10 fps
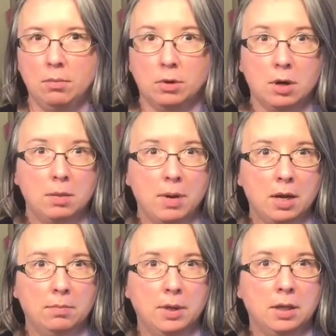great
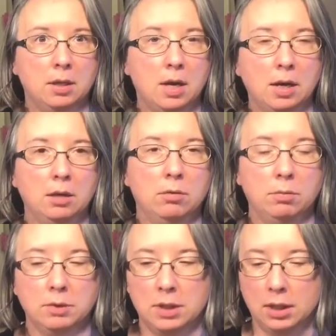about it being the
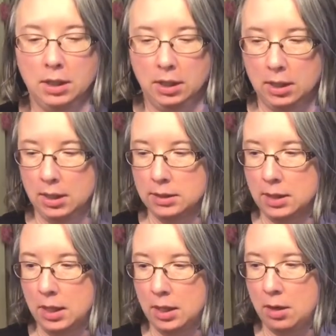93% lean is
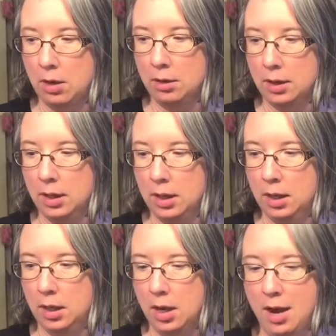I had hardly
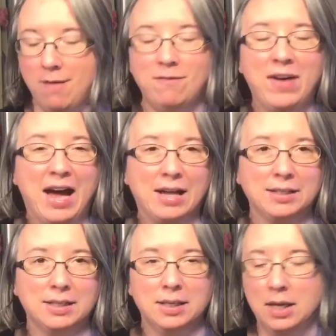any
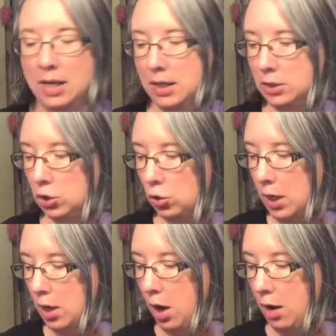fat to
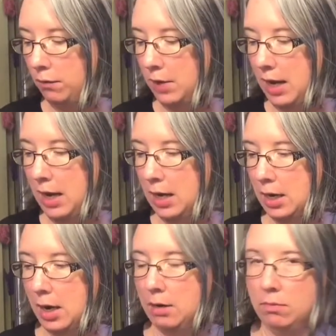drain off,
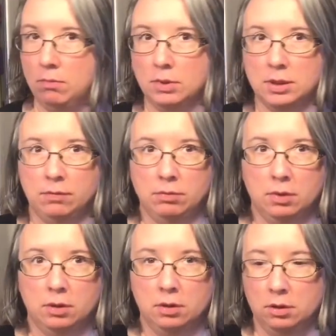and I was left
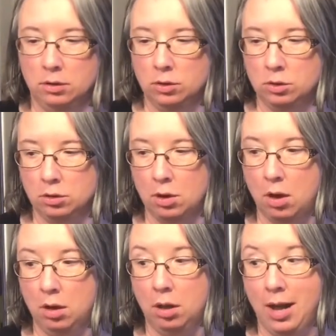with
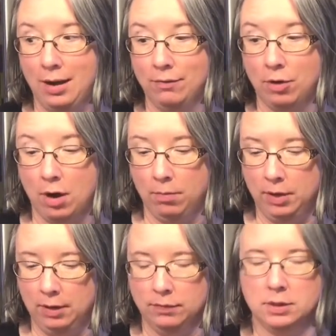a lot of ground beef.